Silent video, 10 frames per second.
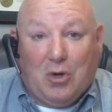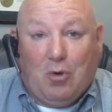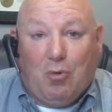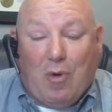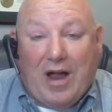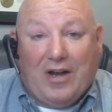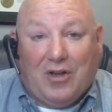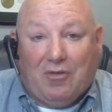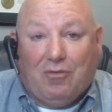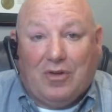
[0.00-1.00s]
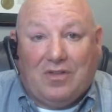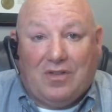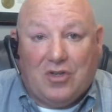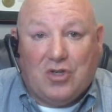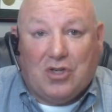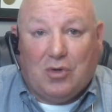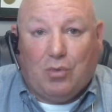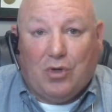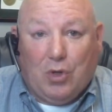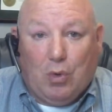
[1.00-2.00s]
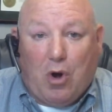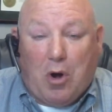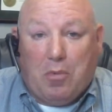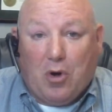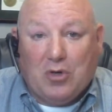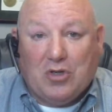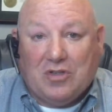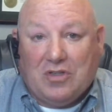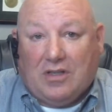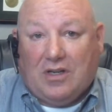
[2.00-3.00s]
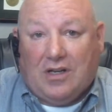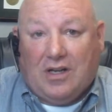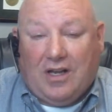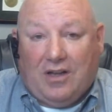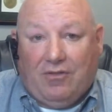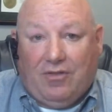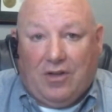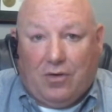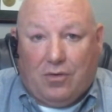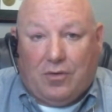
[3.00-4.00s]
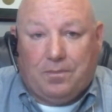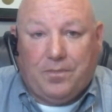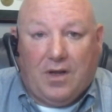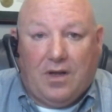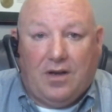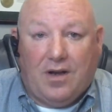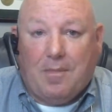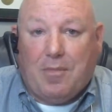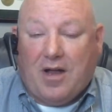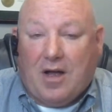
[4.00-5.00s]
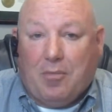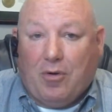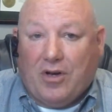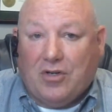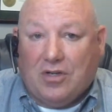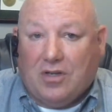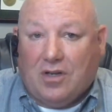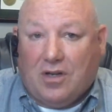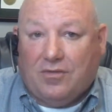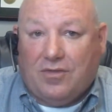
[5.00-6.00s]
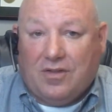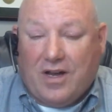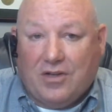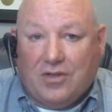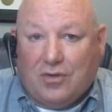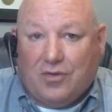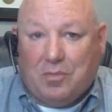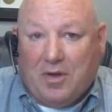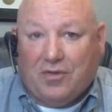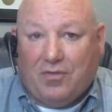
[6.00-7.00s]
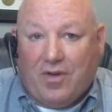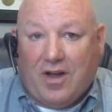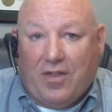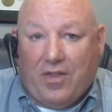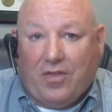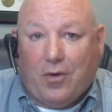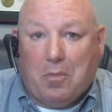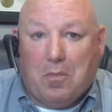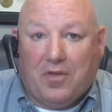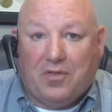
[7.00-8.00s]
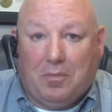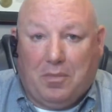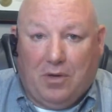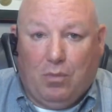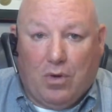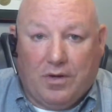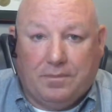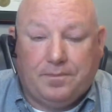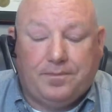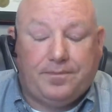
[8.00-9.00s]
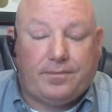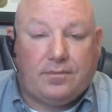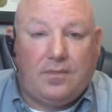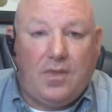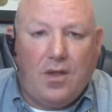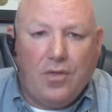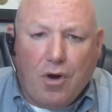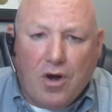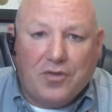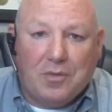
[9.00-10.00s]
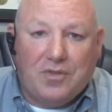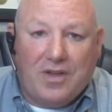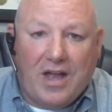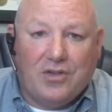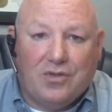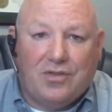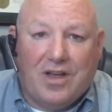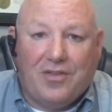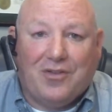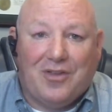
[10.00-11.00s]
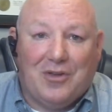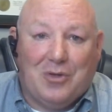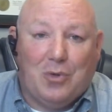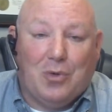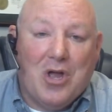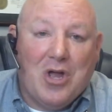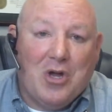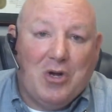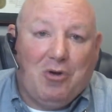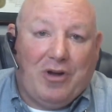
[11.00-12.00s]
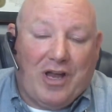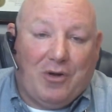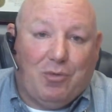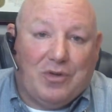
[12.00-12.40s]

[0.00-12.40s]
no right of rescission when you are purchasing a vehicle. Not by operation of statute specifying that there must be one. There are some statutes out there that do create